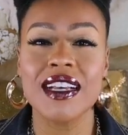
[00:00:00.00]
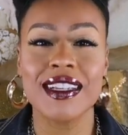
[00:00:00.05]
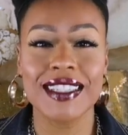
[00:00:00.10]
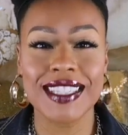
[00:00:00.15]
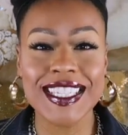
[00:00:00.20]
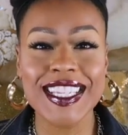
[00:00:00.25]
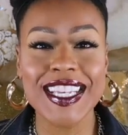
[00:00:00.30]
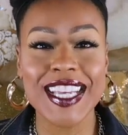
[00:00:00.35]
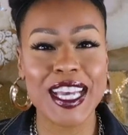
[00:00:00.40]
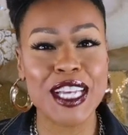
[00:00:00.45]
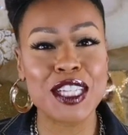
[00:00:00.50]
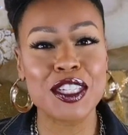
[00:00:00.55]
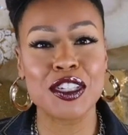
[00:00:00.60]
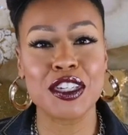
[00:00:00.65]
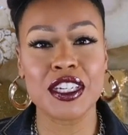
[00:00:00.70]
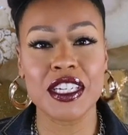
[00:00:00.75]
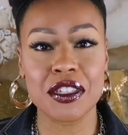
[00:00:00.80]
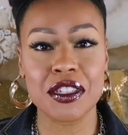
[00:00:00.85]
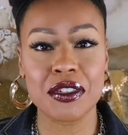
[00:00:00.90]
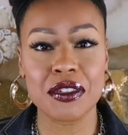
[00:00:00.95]
just in case
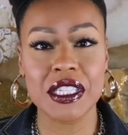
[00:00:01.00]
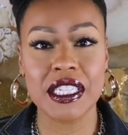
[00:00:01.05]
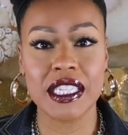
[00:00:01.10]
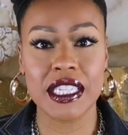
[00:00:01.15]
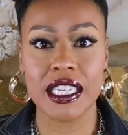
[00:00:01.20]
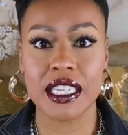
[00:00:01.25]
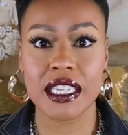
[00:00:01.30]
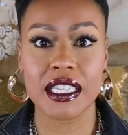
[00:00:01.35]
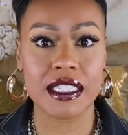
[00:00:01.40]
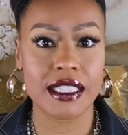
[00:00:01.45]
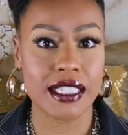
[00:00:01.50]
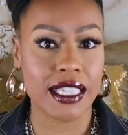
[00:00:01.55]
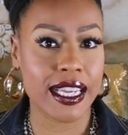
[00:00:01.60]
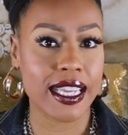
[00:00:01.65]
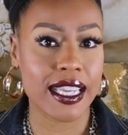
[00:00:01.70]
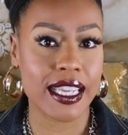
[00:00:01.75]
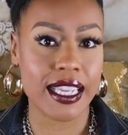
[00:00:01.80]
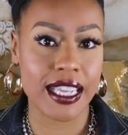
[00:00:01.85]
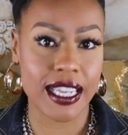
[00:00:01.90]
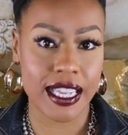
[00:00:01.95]
you're interested in
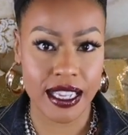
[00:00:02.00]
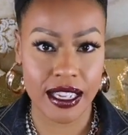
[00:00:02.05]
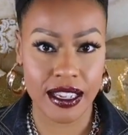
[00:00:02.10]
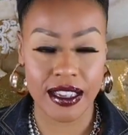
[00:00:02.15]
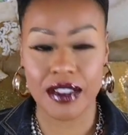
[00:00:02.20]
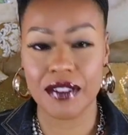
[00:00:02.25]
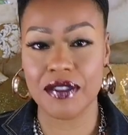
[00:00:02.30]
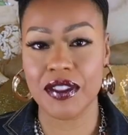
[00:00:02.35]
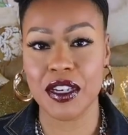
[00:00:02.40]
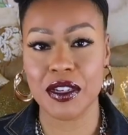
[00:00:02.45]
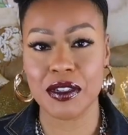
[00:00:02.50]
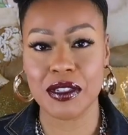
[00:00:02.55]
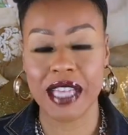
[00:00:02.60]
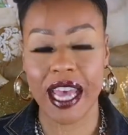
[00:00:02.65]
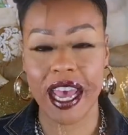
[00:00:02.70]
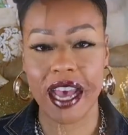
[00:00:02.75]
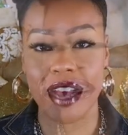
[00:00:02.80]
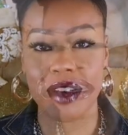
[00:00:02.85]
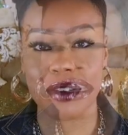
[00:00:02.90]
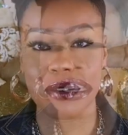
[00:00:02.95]
checking any of those
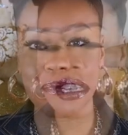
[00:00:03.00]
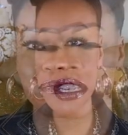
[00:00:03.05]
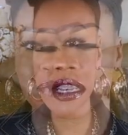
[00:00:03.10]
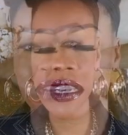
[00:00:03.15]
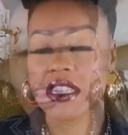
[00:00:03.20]
out